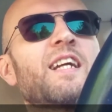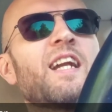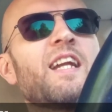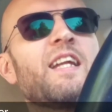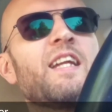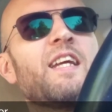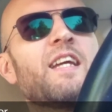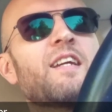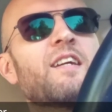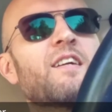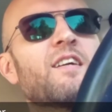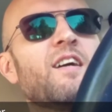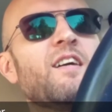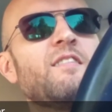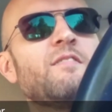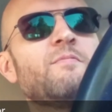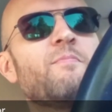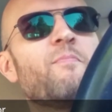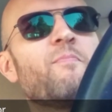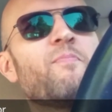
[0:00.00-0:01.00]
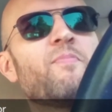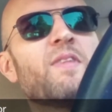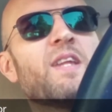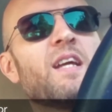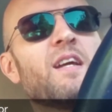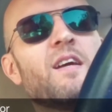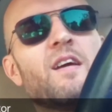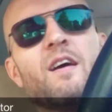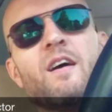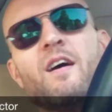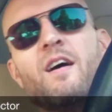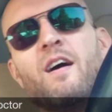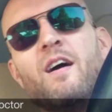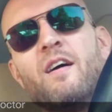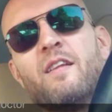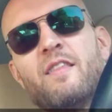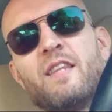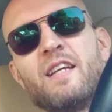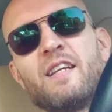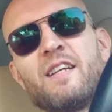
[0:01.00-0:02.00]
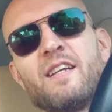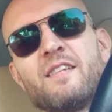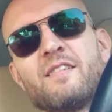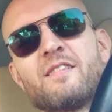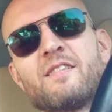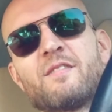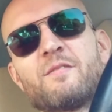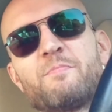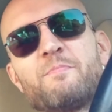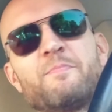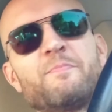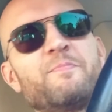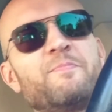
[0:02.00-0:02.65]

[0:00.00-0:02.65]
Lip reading: Klinikka. I think it's,